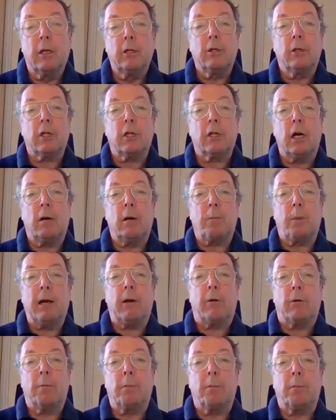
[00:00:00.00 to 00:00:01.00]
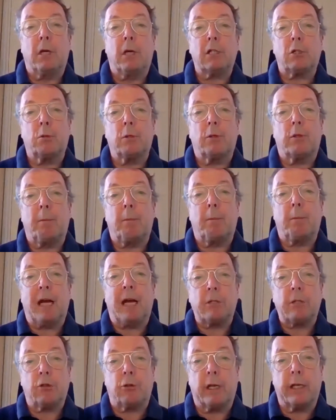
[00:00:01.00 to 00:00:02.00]
You can't power a bus with a
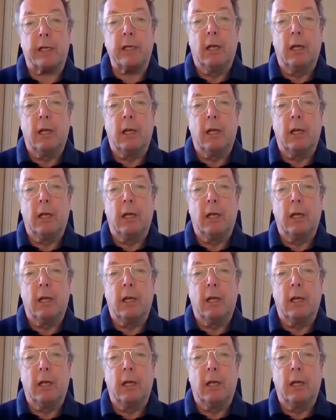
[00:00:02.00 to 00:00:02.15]
battery